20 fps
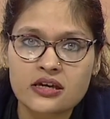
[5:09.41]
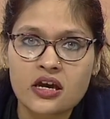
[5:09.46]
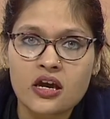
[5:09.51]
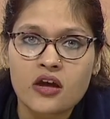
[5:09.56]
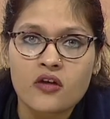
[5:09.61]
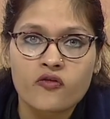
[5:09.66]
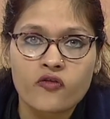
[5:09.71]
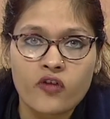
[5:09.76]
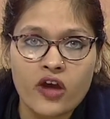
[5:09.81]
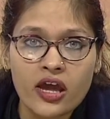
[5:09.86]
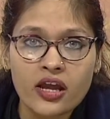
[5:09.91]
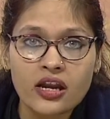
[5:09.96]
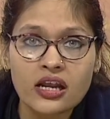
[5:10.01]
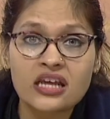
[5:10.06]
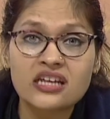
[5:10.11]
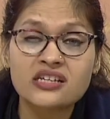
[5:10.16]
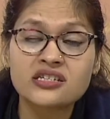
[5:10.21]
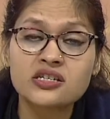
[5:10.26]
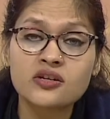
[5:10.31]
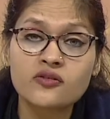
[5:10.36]
where
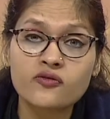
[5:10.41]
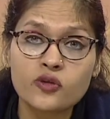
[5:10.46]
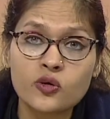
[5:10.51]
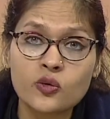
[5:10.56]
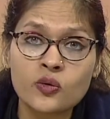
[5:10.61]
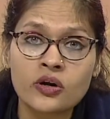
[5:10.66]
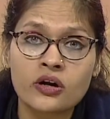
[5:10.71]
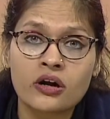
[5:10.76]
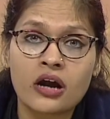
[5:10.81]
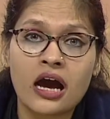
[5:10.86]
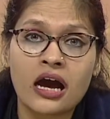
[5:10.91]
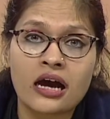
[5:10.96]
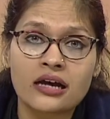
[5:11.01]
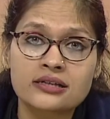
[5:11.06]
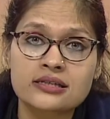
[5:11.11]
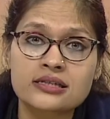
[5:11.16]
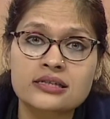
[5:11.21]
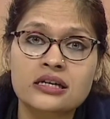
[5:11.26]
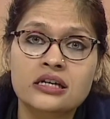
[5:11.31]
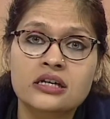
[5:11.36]
interviewer
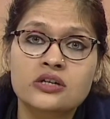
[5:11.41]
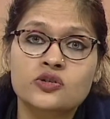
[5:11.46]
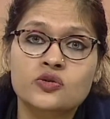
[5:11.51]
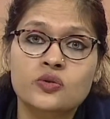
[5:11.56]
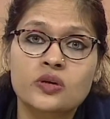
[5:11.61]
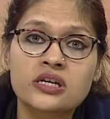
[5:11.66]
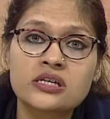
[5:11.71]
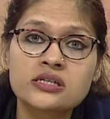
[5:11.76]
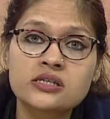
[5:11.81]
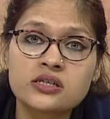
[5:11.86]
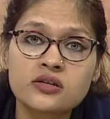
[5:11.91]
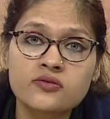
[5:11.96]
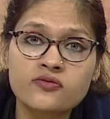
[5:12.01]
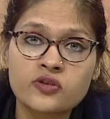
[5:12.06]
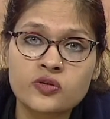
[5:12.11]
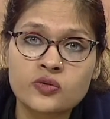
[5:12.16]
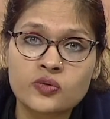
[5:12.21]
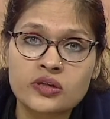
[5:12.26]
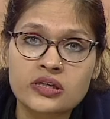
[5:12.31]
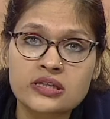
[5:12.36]
asks to
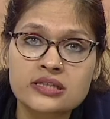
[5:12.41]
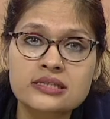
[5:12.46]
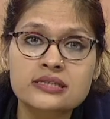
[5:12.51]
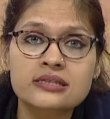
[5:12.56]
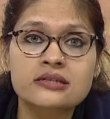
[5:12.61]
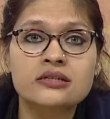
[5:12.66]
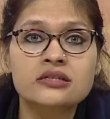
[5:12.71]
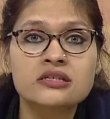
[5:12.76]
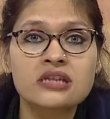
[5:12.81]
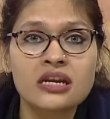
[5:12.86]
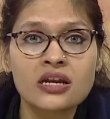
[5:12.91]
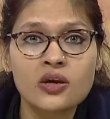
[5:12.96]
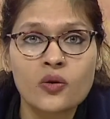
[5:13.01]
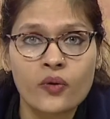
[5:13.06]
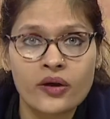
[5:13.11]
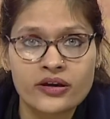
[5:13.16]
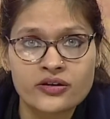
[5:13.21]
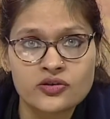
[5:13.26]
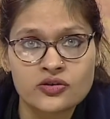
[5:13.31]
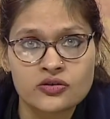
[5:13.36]
interviewee certain
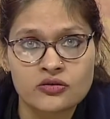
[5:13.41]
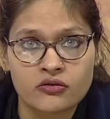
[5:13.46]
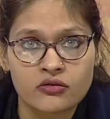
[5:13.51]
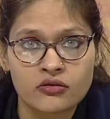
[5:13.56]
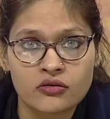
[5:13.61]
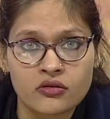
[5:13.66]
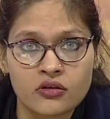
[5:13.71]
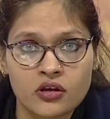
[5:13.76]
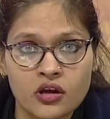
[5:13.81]
question,